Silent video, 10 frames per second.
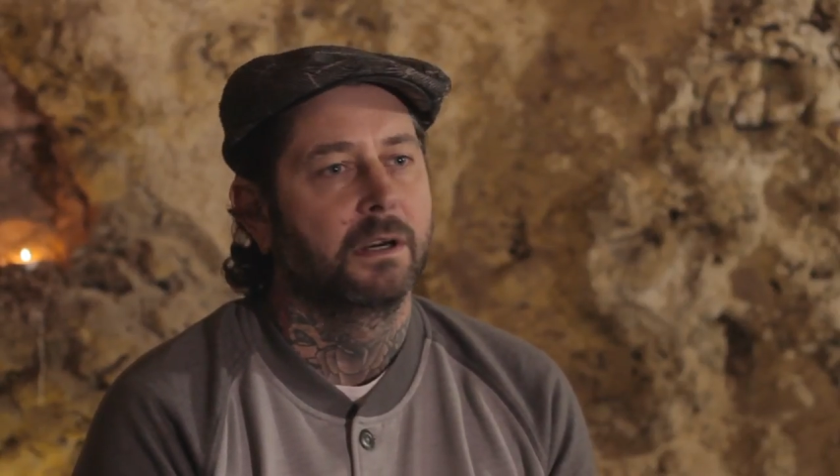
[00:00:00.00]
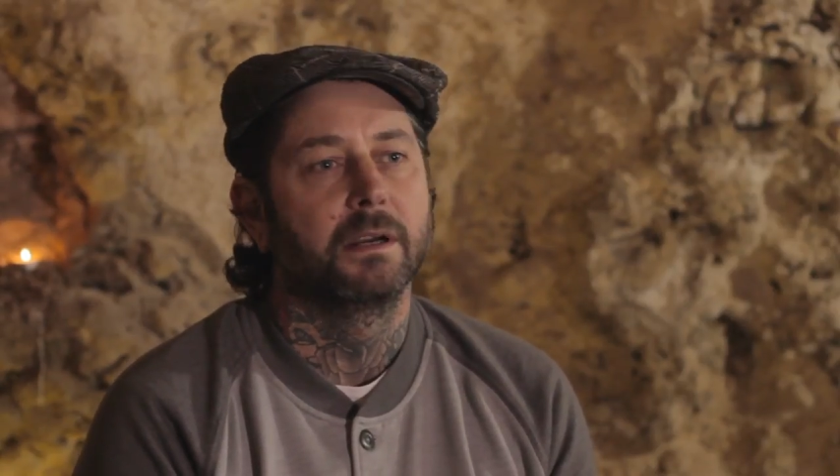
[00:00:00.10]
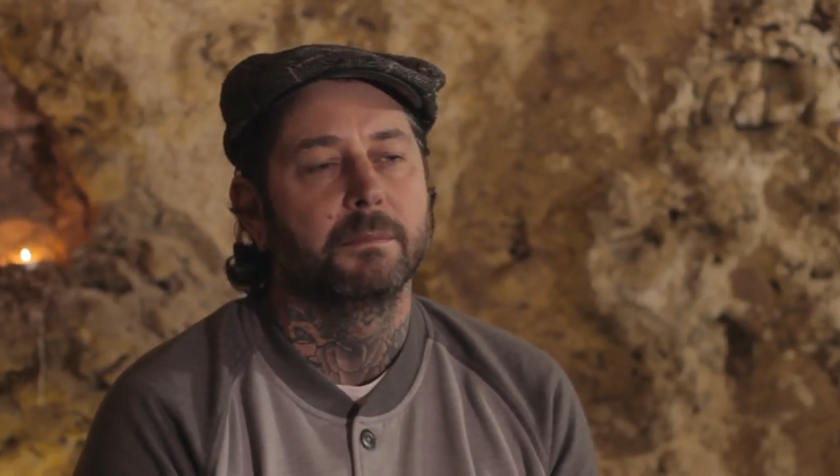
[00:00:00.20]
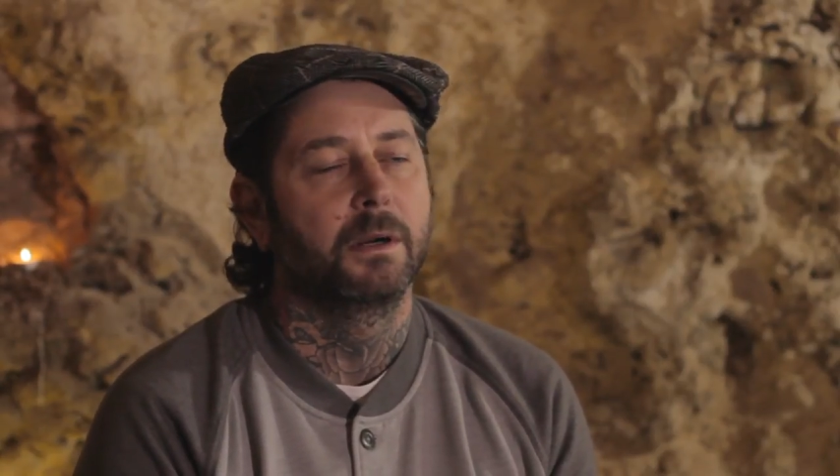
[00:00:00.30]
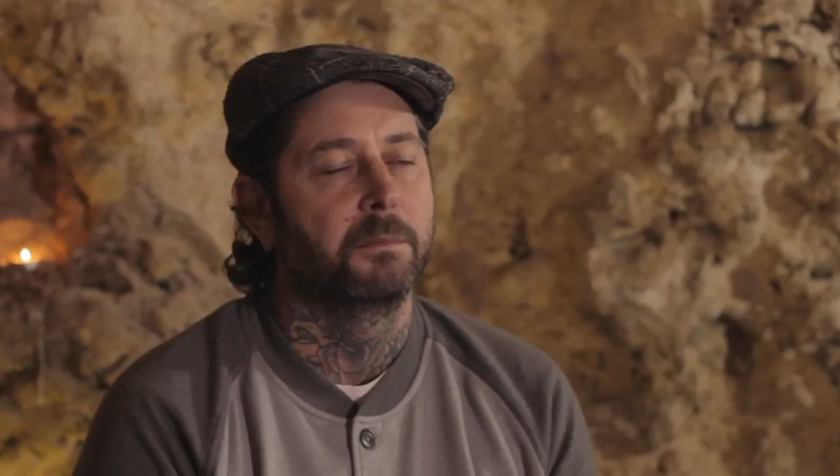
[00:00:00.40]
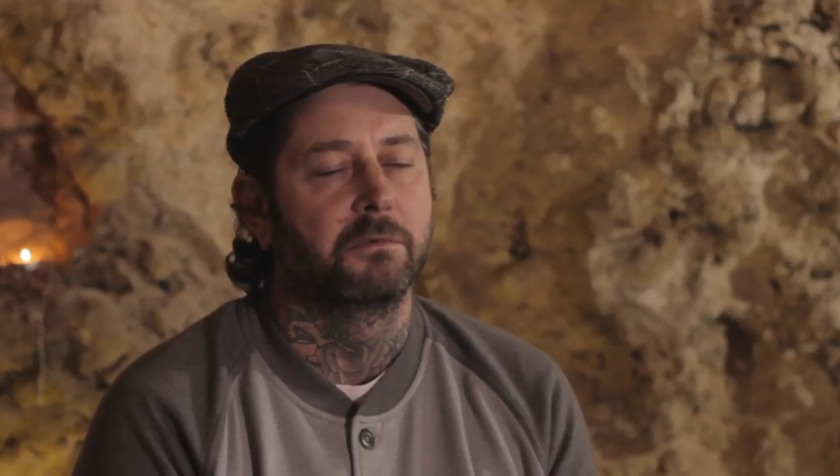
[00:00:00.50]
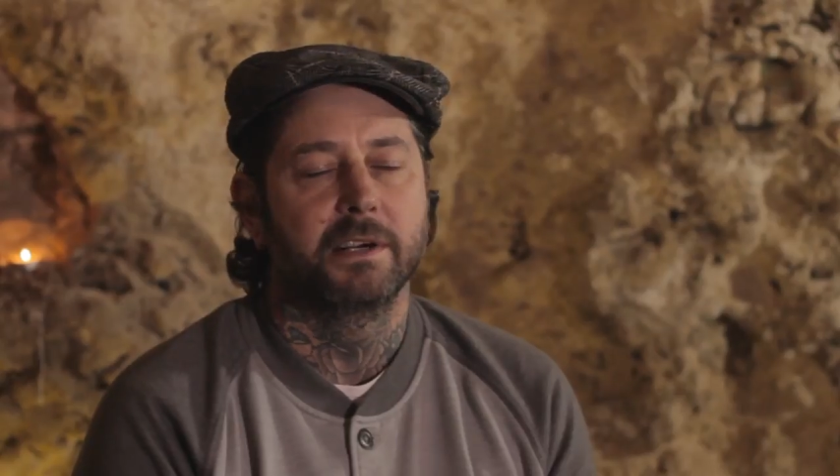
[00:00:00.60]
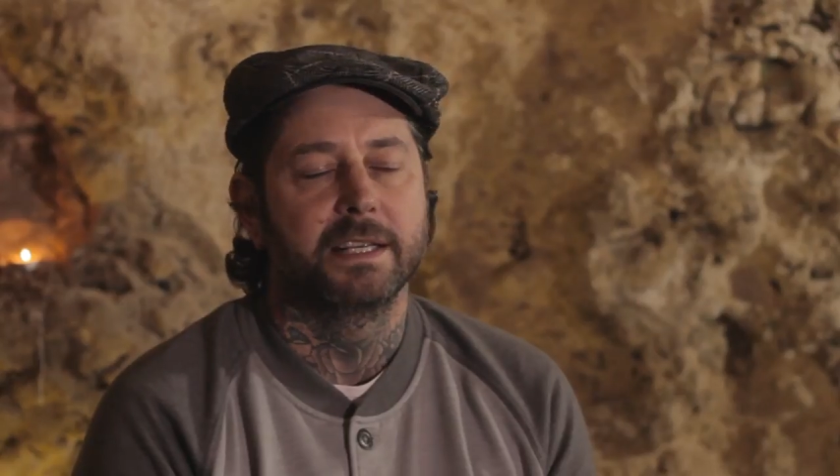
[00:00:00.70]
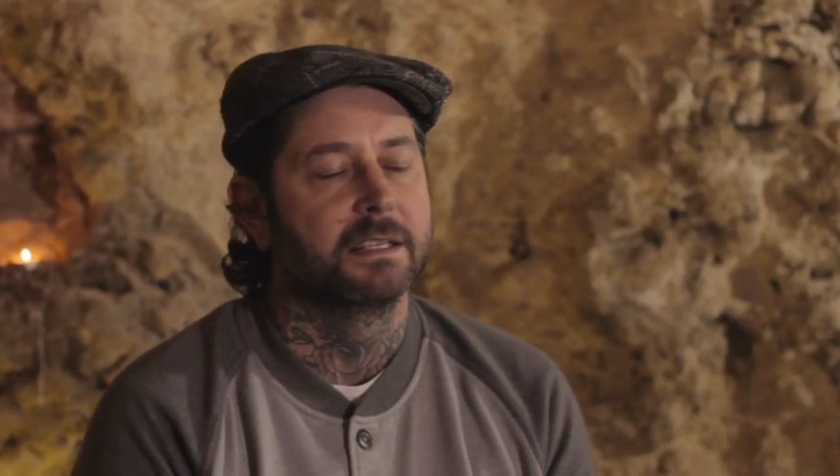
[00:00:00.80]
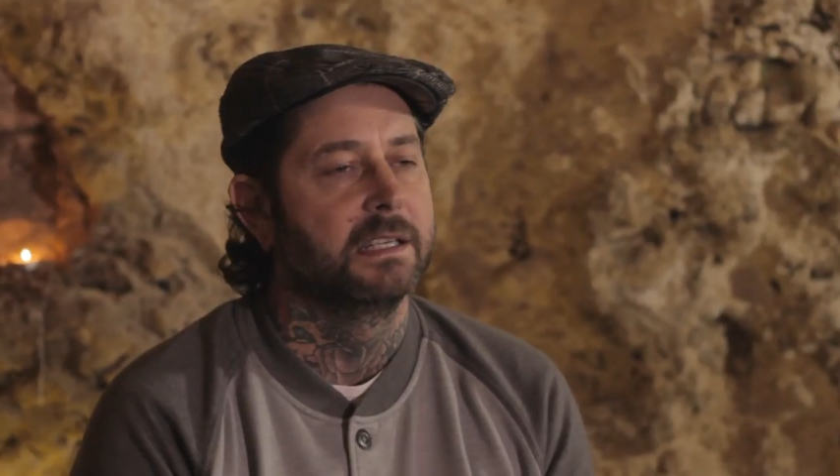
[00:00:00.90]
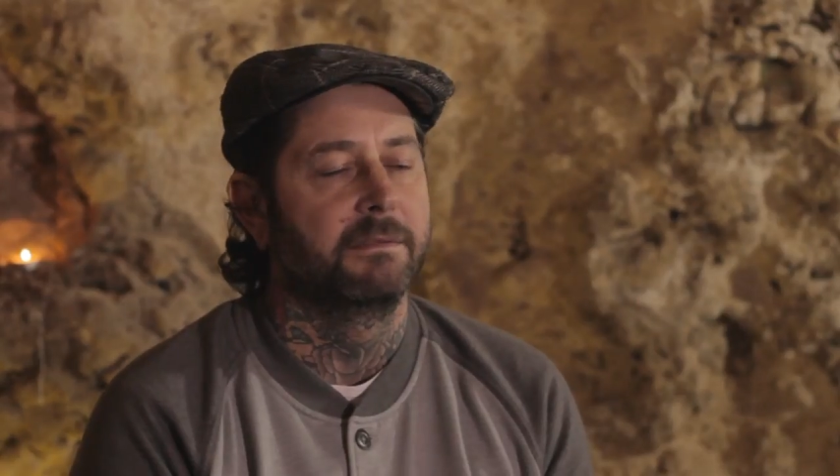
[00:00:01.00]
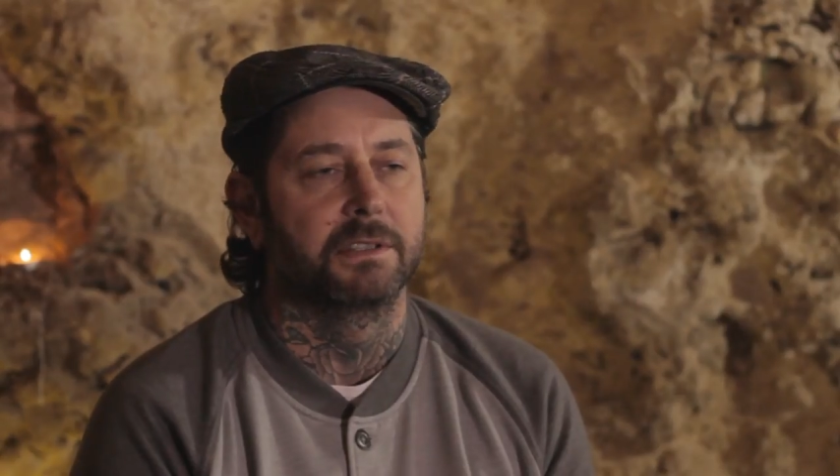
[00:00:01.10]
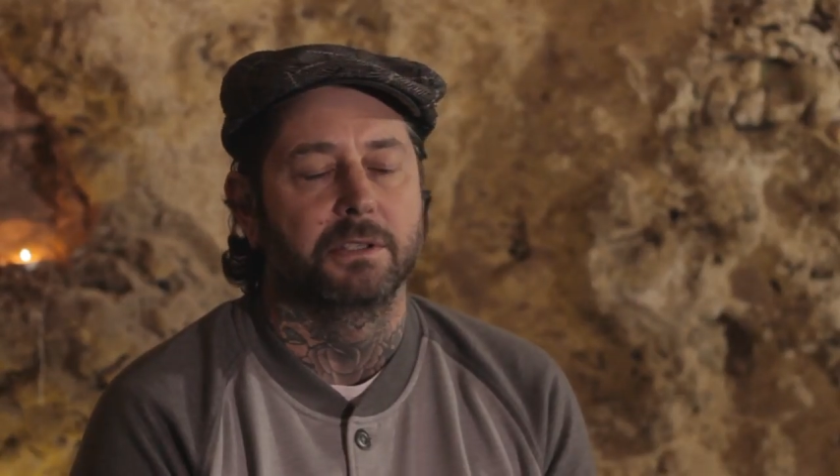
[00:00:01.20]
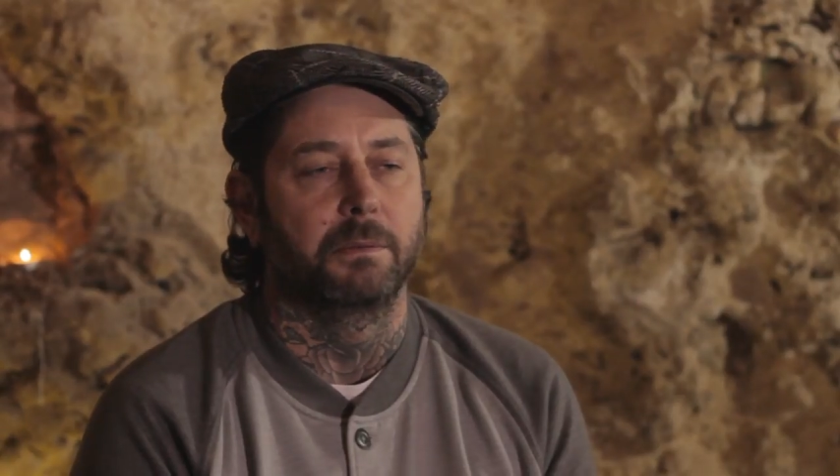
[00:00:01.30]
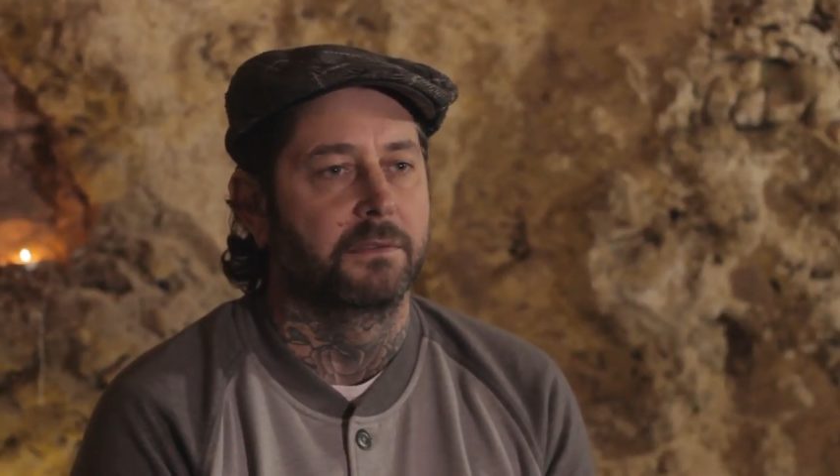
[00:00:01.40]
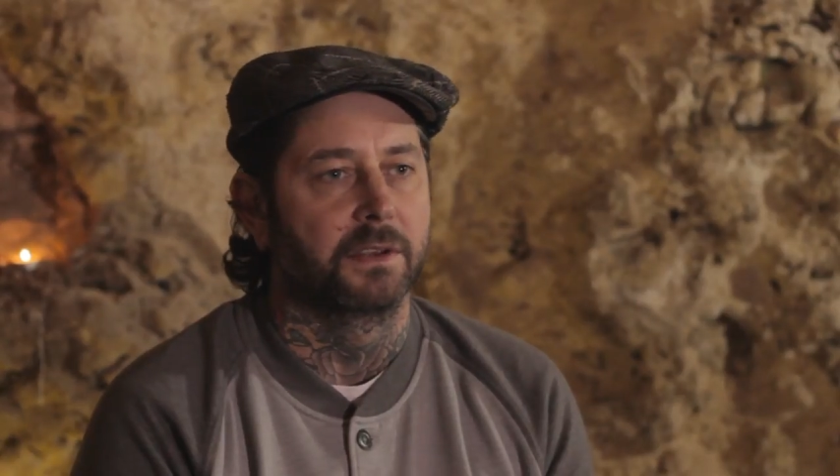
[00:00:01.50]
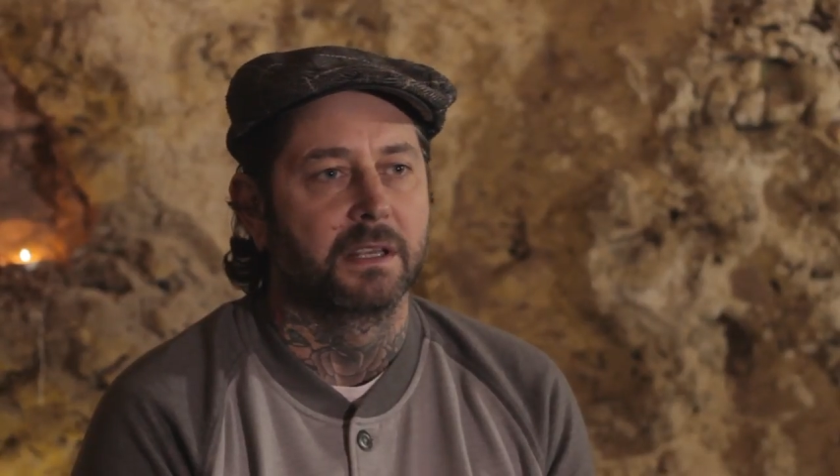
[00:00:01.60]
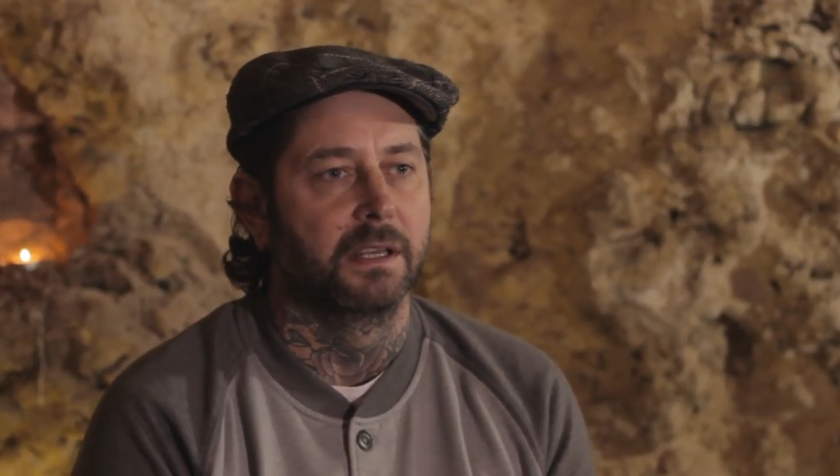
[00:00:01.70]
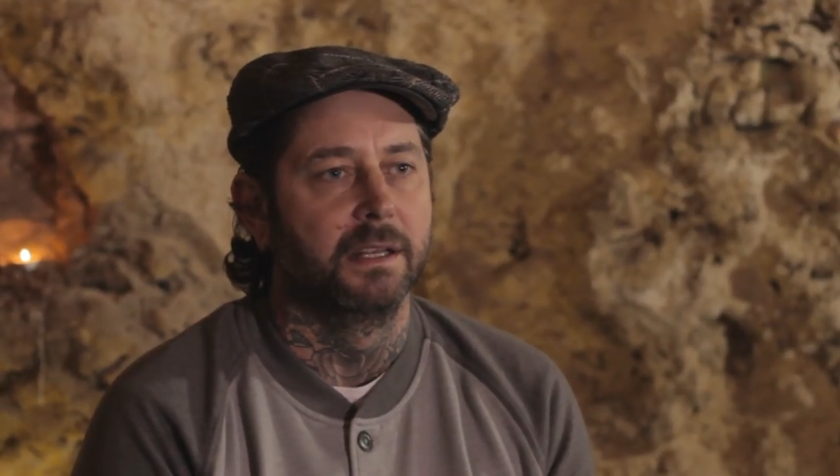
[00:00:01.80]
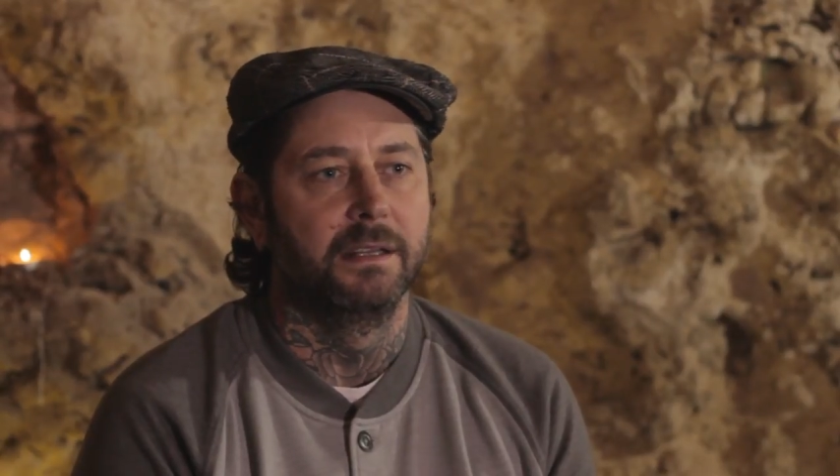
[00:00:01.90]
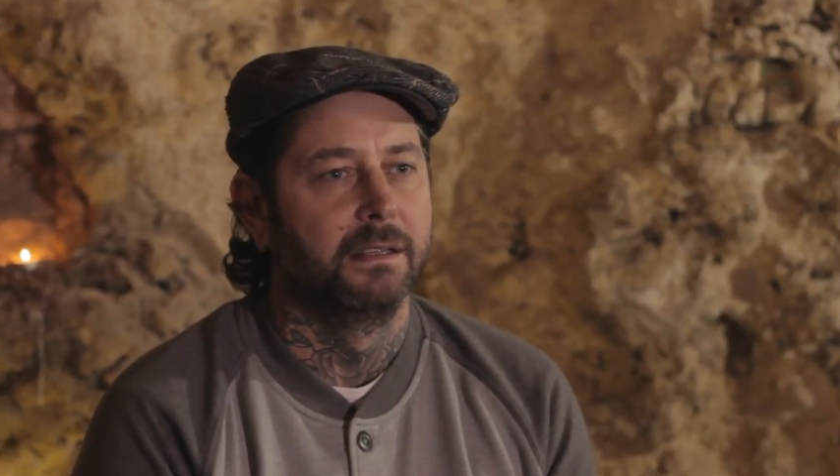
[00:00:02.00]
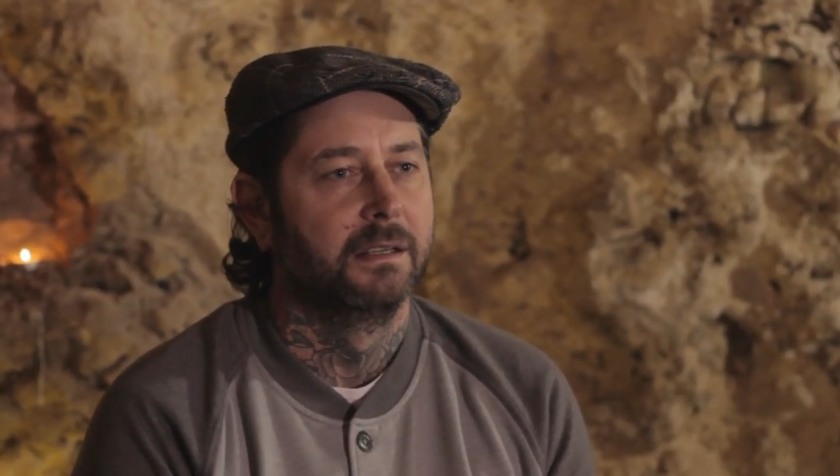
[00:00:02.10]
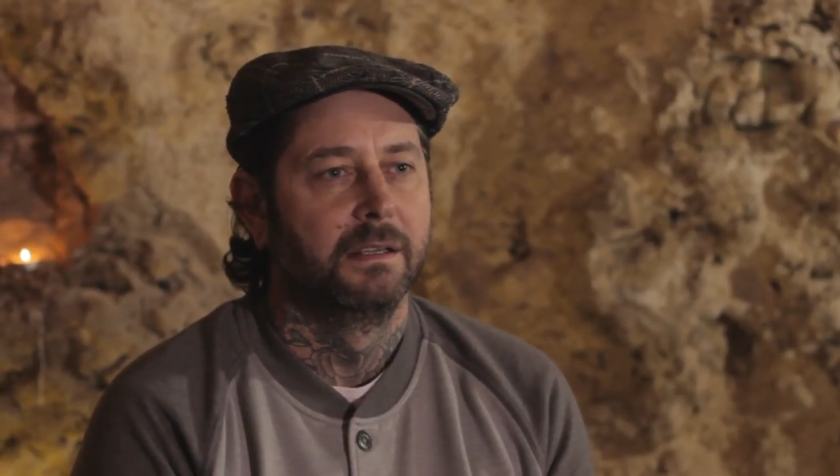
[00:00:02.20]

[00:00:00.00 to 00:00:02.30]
Our, our brains never stop thinking.